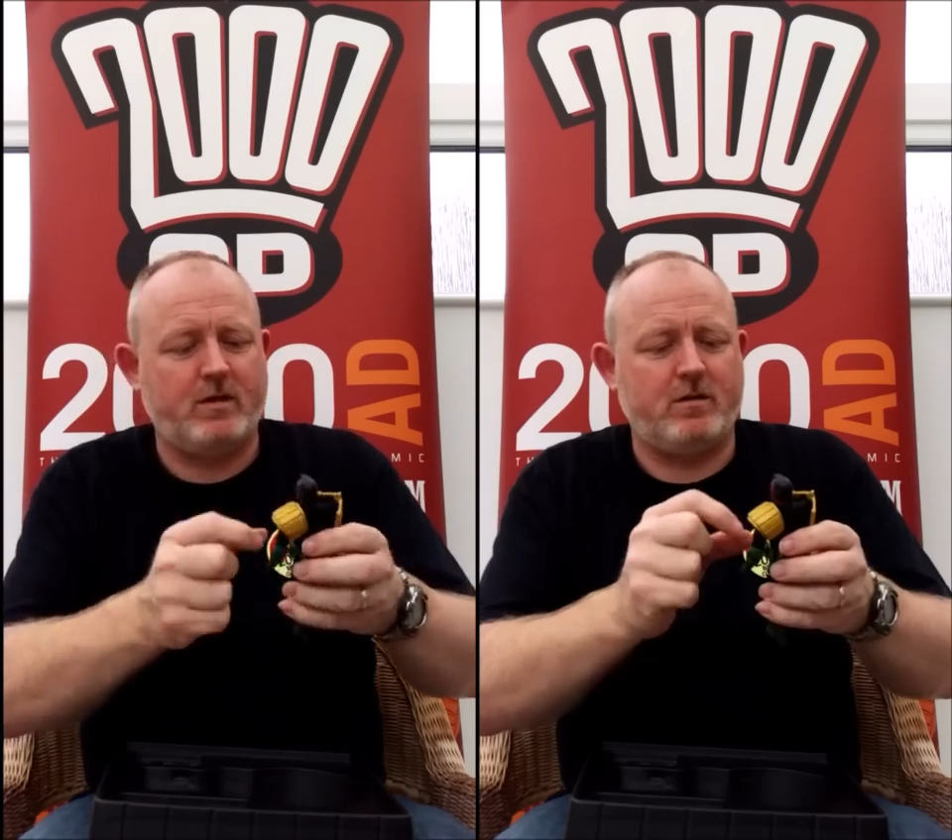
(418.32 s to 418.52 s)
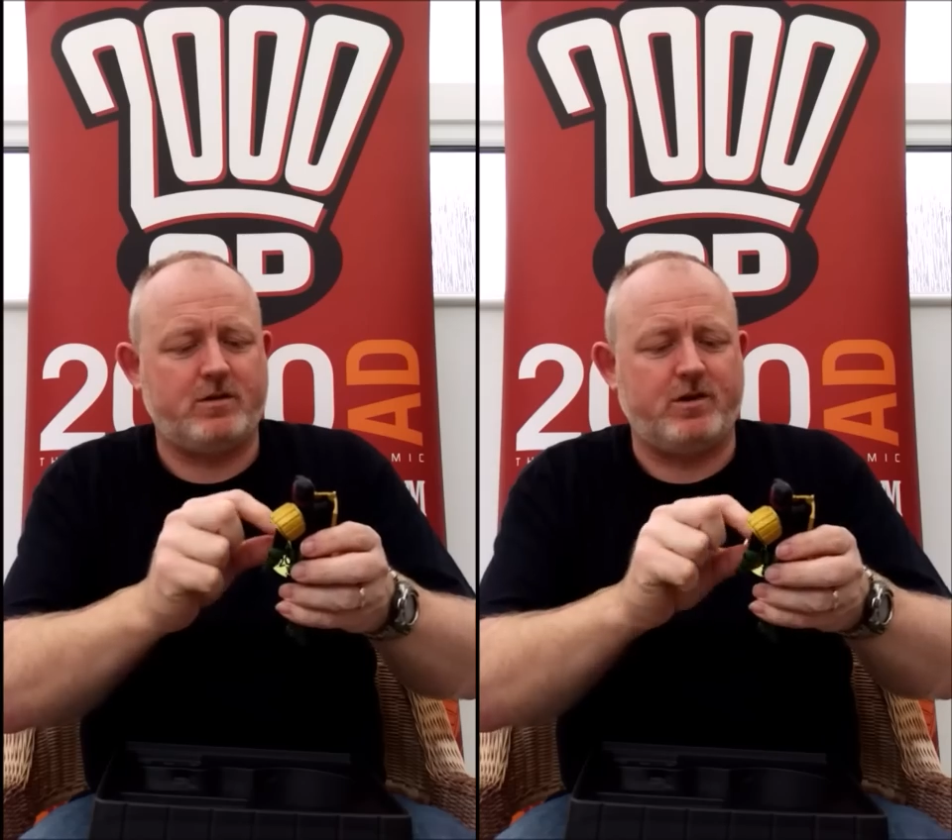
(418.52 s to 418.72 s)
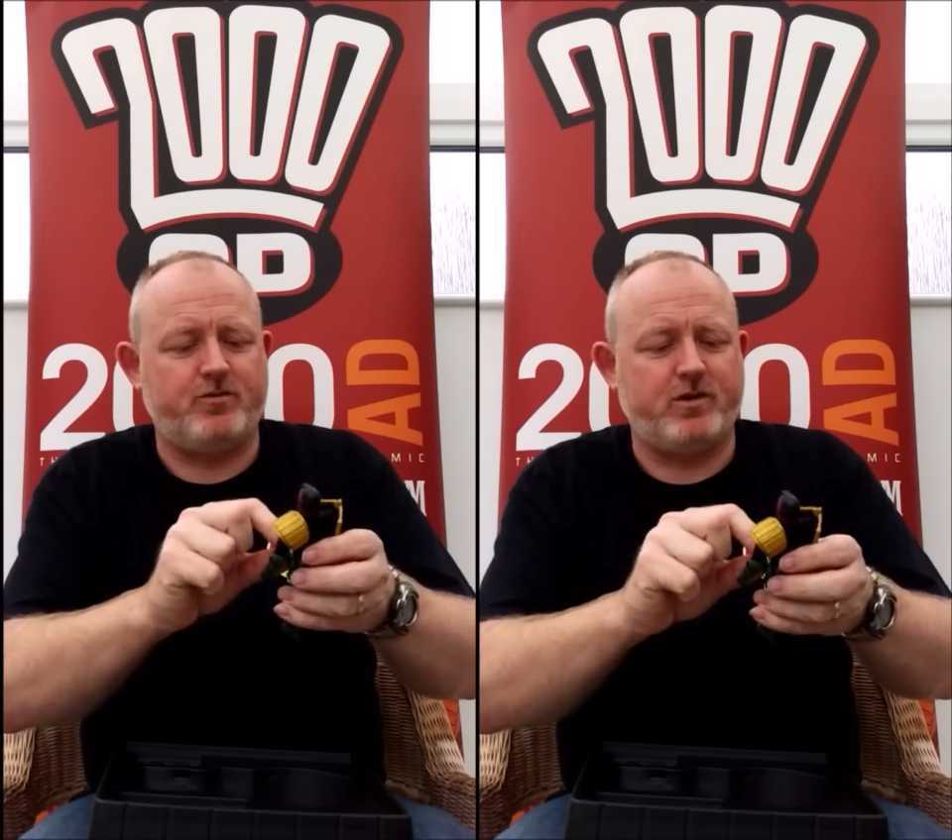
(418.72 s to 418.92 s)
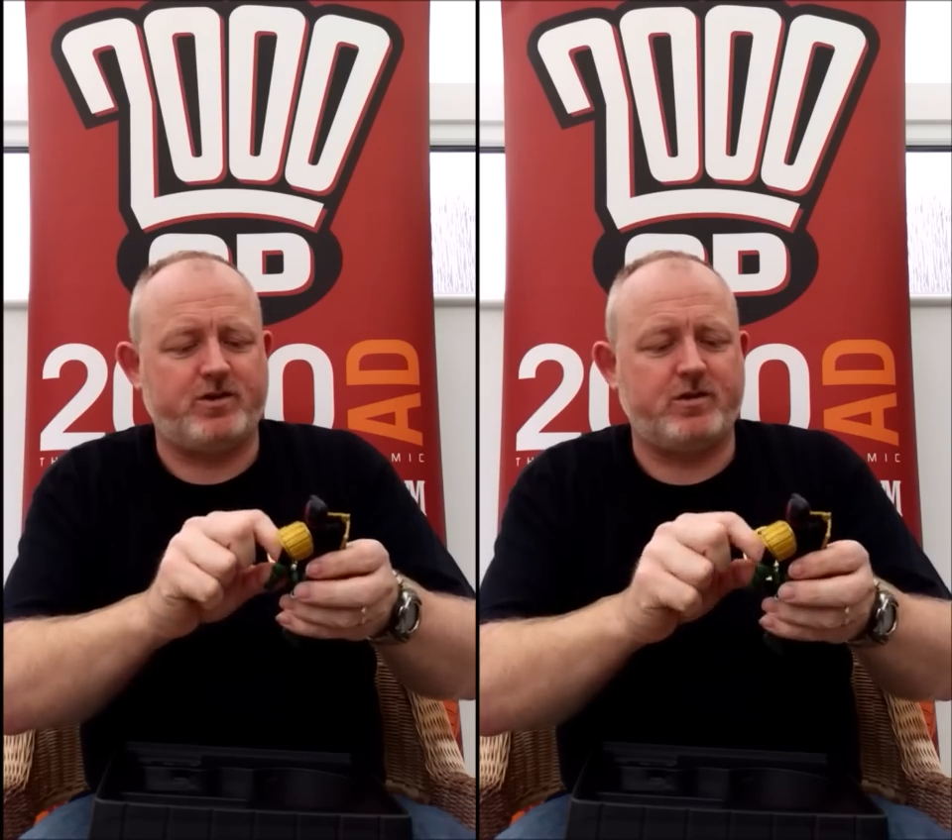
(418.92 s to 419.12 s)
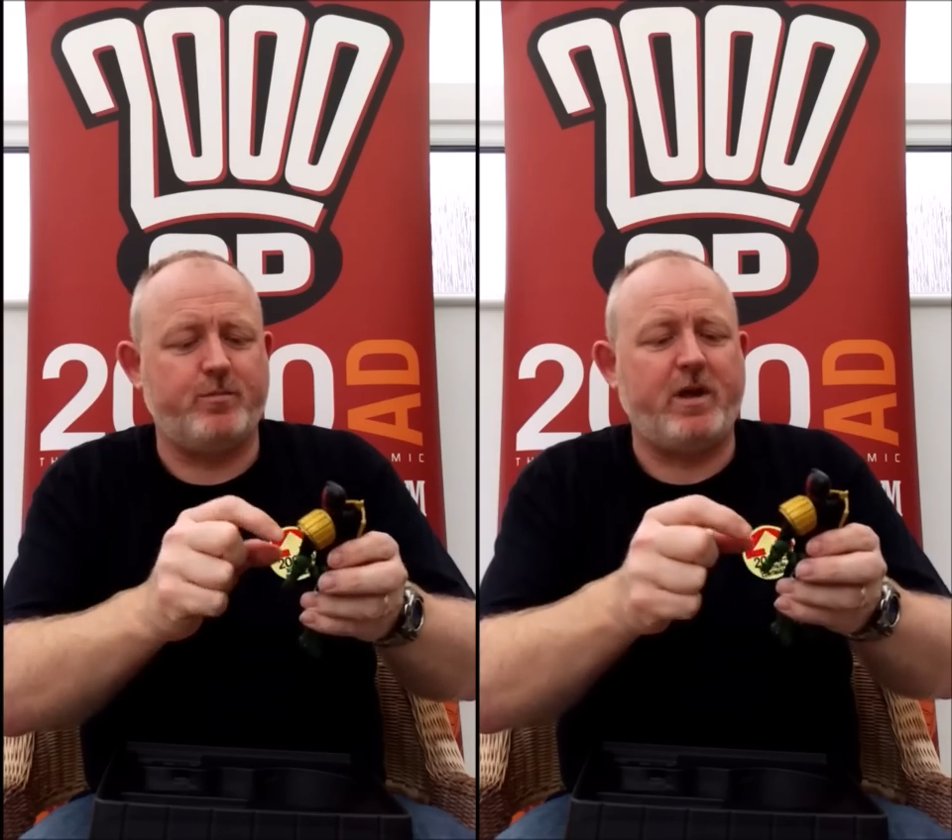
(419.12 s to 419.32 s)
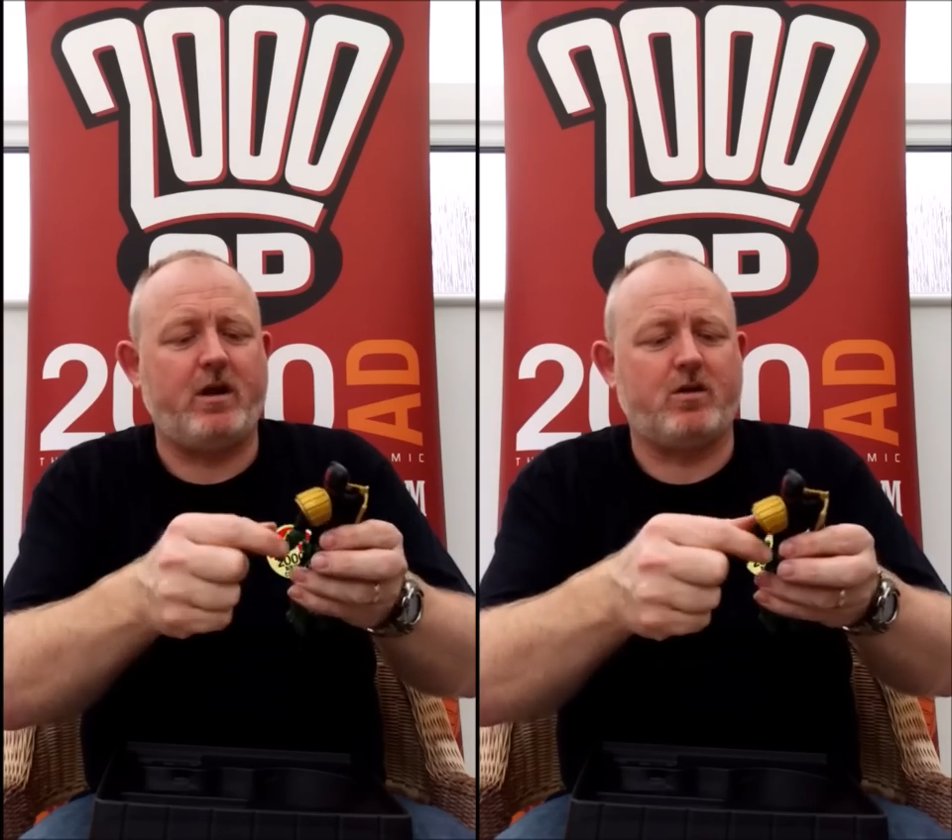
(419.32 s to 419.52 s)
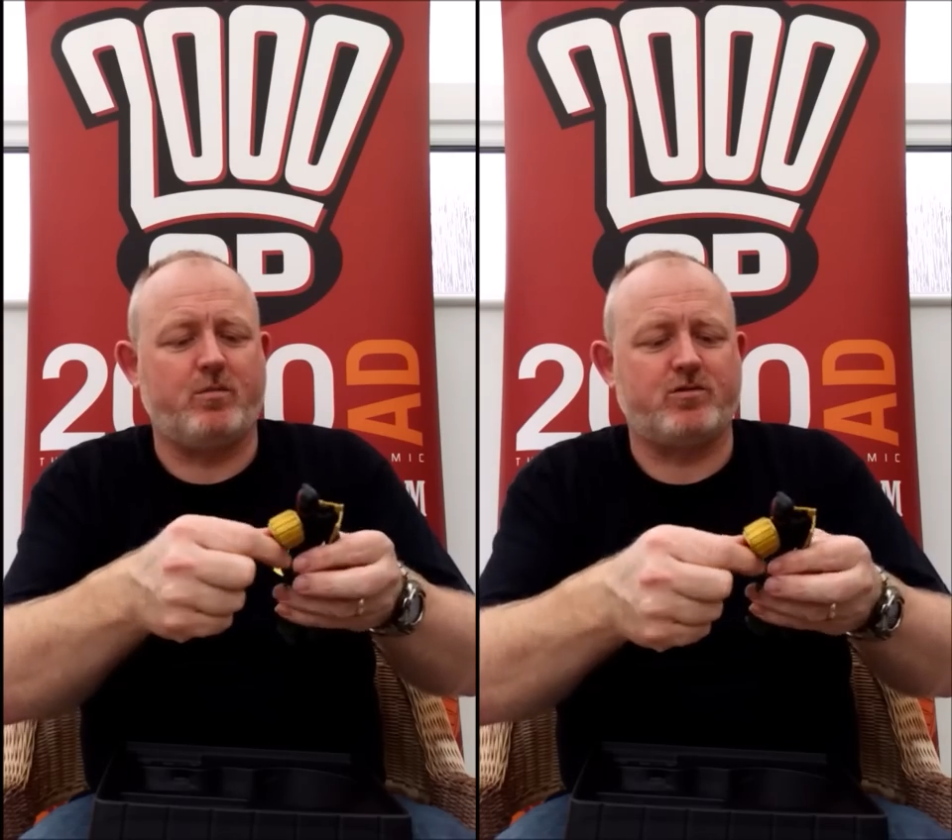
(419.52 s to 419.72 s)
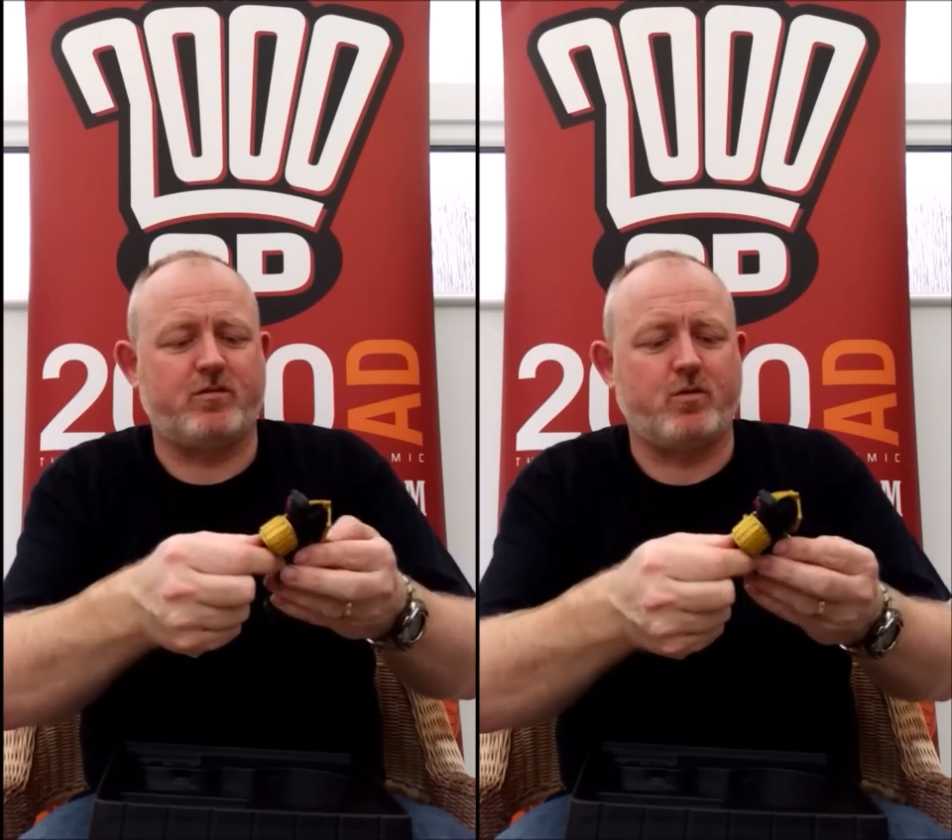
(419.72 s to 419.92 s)
Oh, that's interesting. The belt
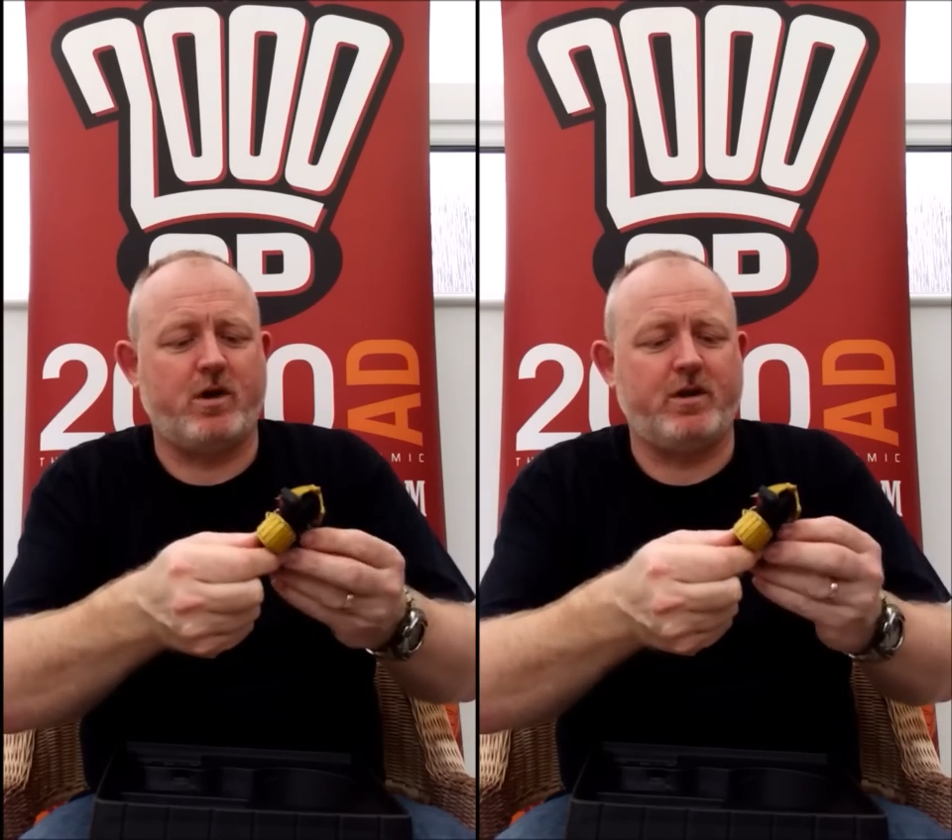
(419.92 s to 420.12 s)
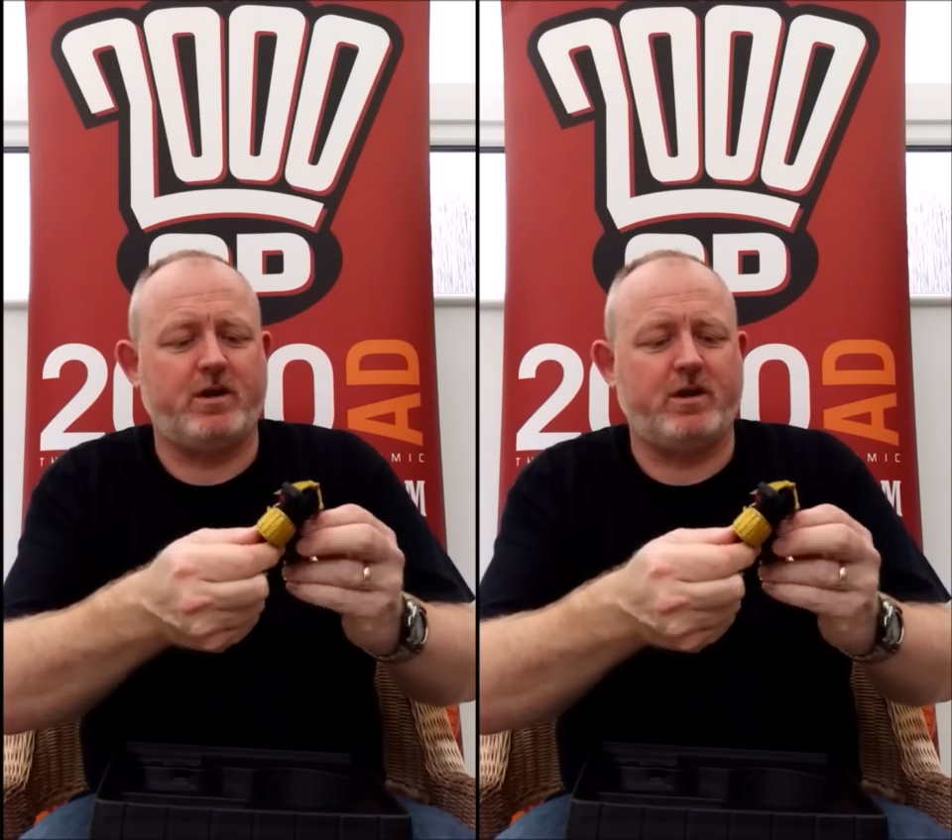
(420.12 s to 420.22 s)
comes off quite